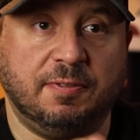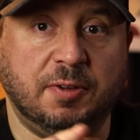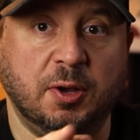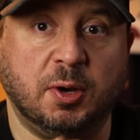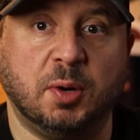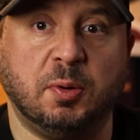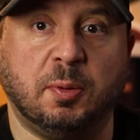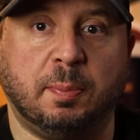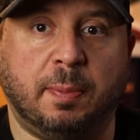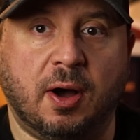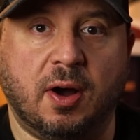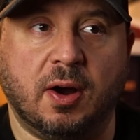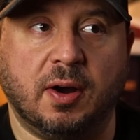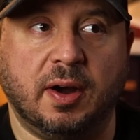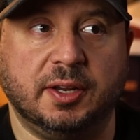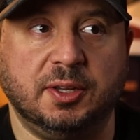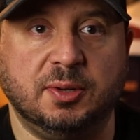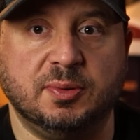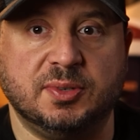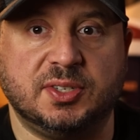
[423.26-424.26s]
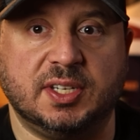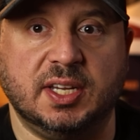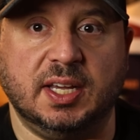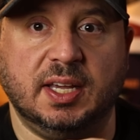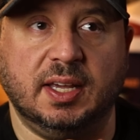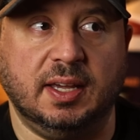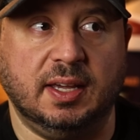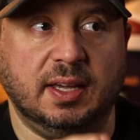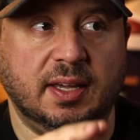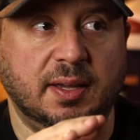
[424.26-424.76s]
If you go to a bar and you
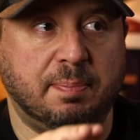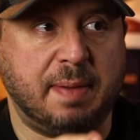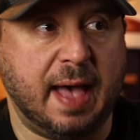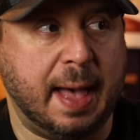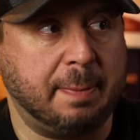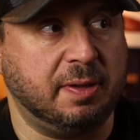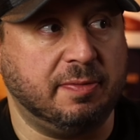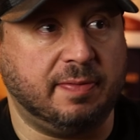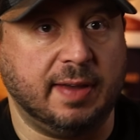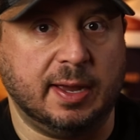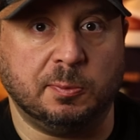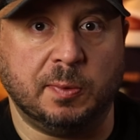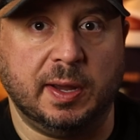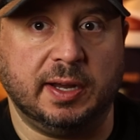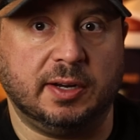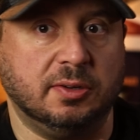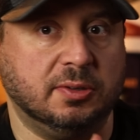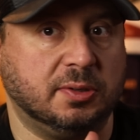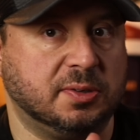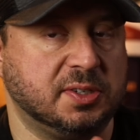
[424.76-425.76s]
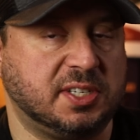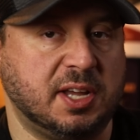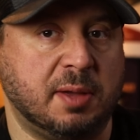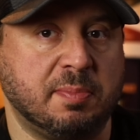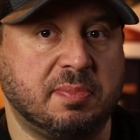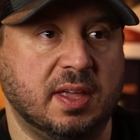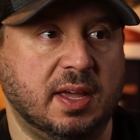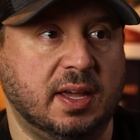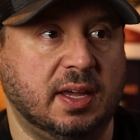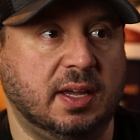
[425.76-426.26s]
see Pappy Van Winkle or
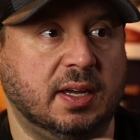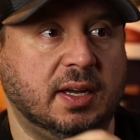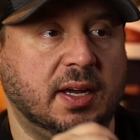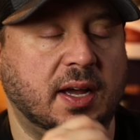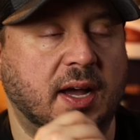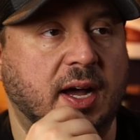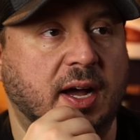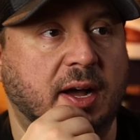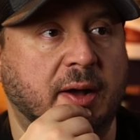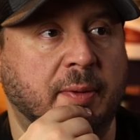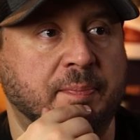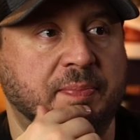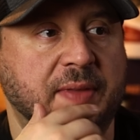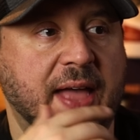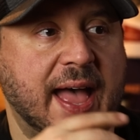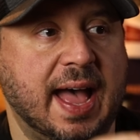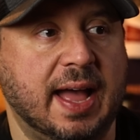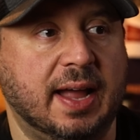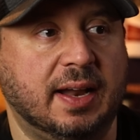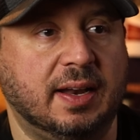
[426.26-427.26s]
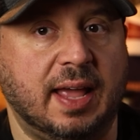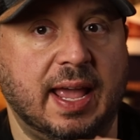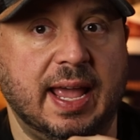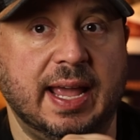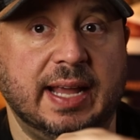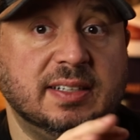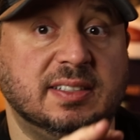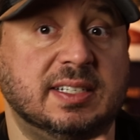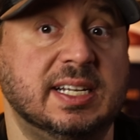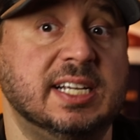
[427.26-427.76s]
something um, at
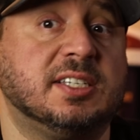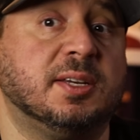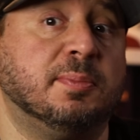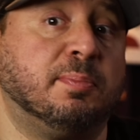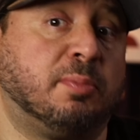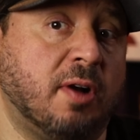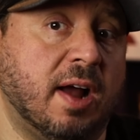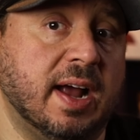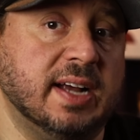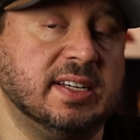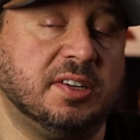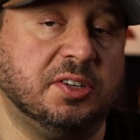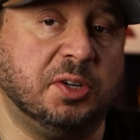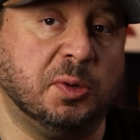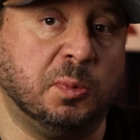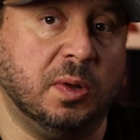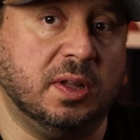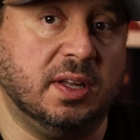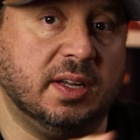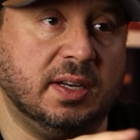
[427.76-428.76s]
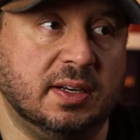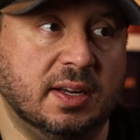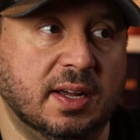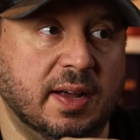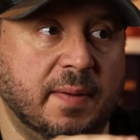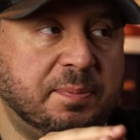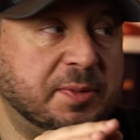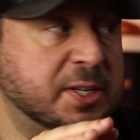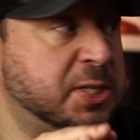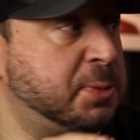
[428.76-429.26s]
a decent price and you're willing
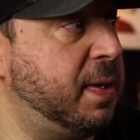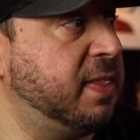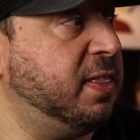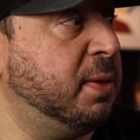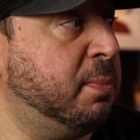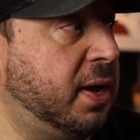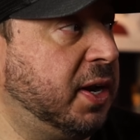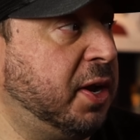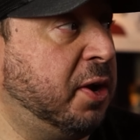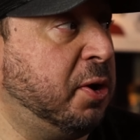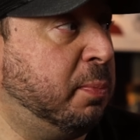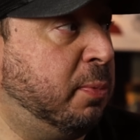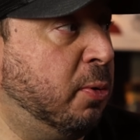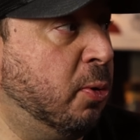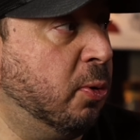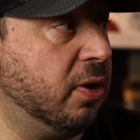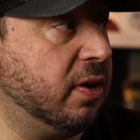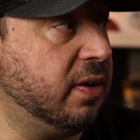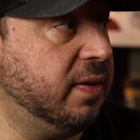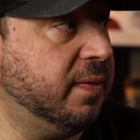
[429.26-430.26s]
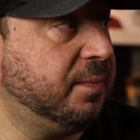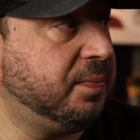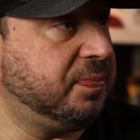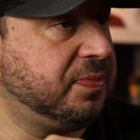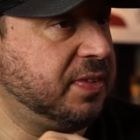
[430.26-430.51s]
to spend the money on a pour,